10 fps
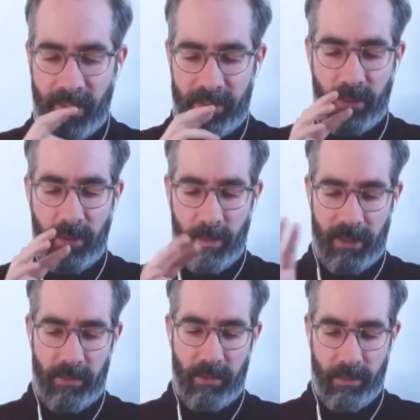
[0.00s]
So I will
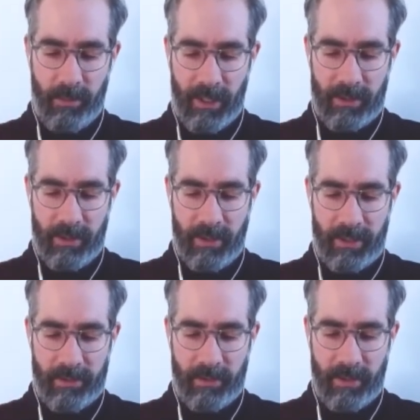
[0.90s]
give you a practical
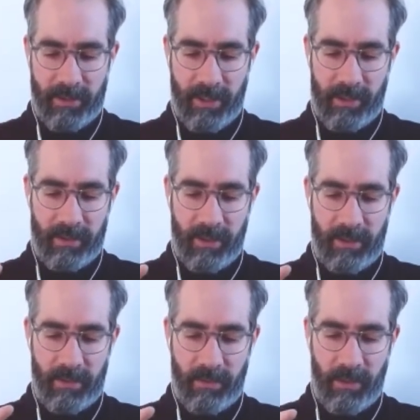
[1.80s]
answer in a second.
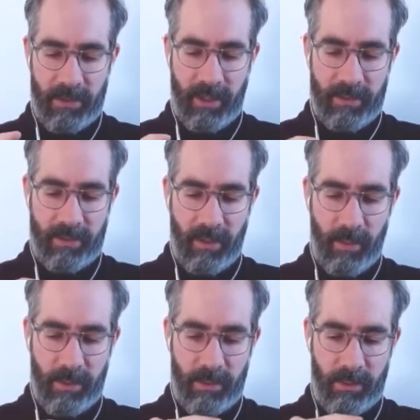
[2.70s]
As a first answer, I
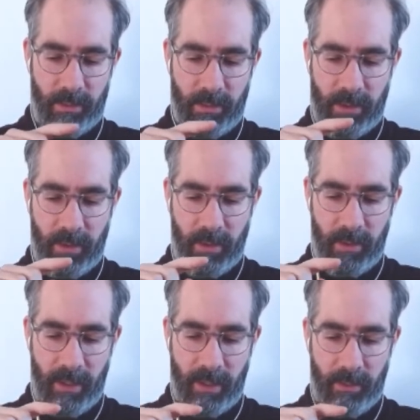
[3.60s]
want
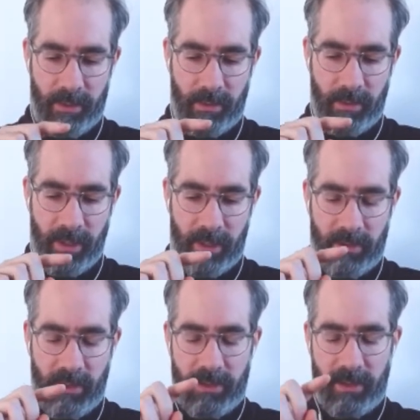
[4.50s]
to again
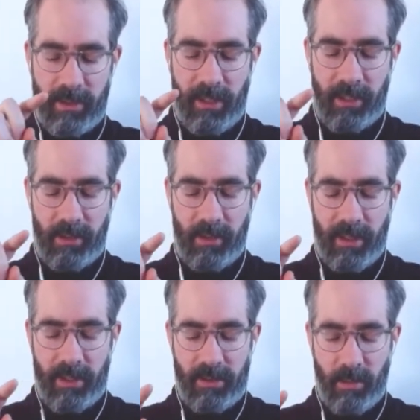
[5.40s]
just see, like, okay, so
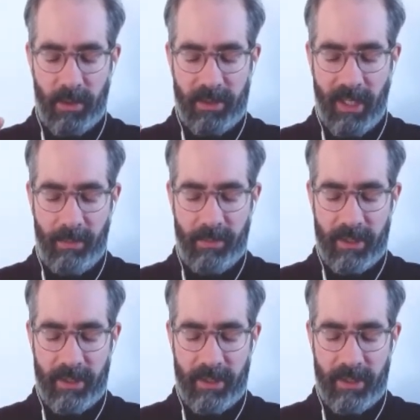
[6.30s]
what's happening